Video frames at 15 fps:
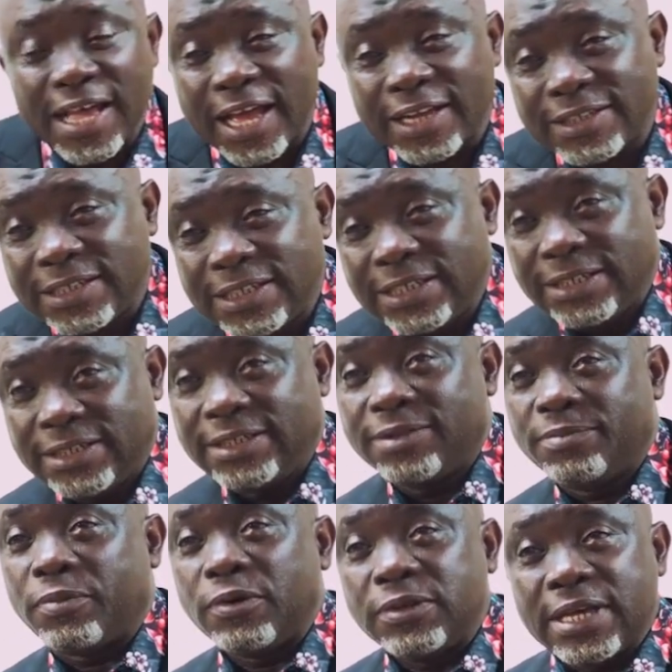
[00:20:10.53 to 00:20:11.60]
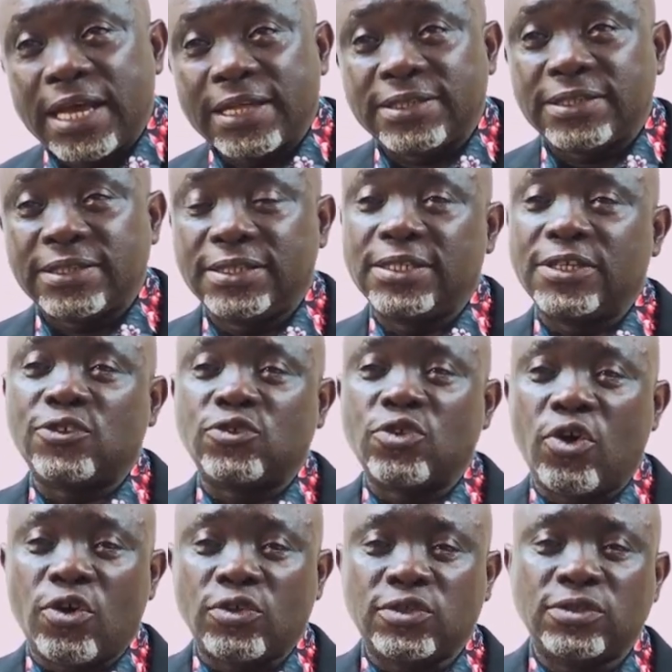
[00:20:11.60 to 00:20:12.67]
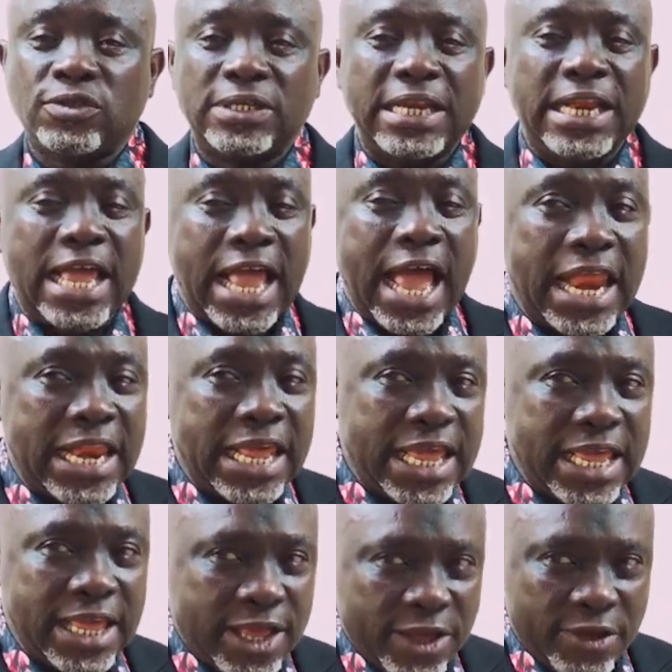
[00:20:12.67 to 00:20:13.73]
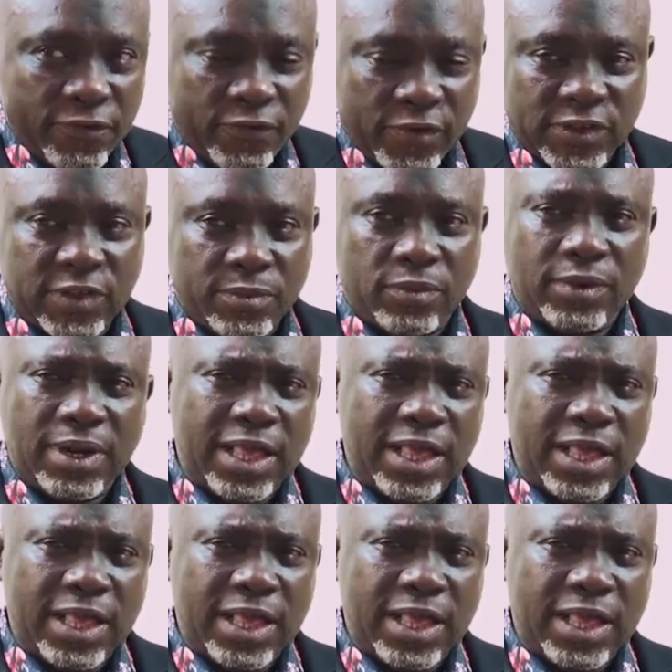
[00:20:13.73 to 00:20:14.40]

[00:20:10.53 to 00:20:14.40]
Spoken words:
that project is not legally feasible.